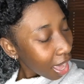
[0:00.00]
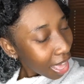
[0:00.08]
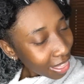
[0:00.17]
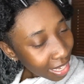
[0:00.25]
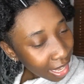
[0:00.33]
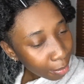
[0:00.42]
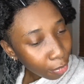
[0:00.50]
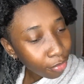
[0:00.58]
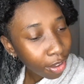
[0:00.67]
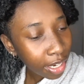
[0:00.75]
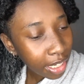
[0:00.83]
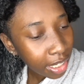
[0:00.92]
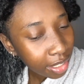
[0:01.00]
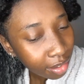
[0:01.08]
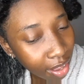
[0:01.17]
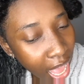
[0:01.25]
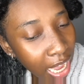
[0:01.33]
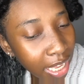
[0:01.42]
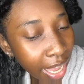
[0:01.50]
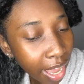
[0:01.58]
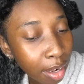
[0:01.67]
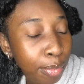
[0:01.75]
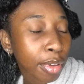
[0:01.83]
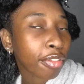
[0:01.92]
I think I'm funny. I
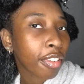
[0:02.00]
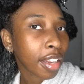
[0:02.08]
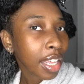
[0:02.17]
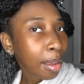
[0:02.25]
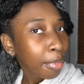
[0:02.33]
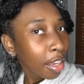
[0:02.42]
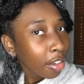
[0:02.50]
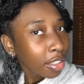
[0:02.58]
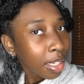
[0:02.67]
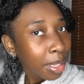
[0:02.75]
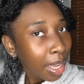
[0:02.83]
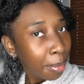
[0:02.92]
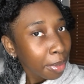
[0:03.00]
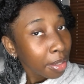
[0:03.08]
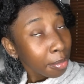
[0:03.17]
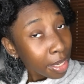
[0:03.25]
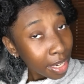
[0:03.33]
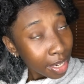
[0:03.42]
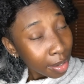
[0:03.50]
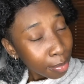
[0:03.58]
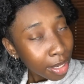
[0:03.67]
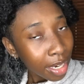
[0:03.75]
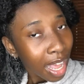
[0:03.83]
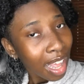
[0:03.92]
can be funny. I'm not gonna say like I'm a comedian,
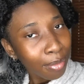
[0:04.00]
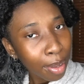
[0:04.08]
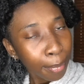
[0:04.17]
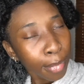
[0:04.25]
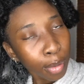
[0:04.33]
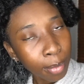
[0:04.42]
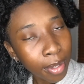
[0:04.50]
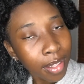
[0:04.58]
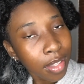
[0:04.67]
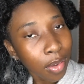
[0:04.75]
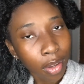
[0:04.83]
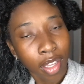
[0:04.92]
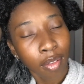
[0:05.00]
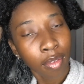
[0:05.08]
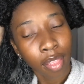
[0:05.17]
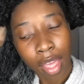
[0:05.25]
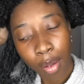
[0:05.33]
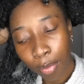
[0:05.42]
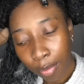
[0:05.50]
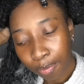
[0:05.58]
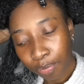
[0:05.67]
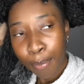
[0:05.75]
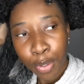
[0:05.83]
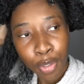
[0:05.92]
but I have my moments, so I'll give you that one.
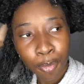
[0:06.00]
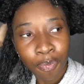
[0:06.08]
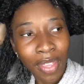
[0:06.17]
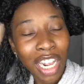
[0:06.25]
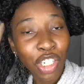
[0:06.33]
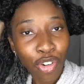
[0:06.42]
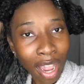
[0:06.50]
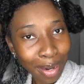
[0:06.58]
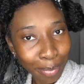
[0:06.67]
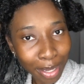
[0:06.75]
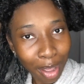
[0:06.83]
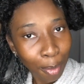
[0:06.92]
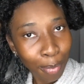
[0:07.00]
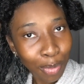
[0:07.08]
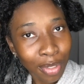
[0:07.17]
Humble, I try to be humble.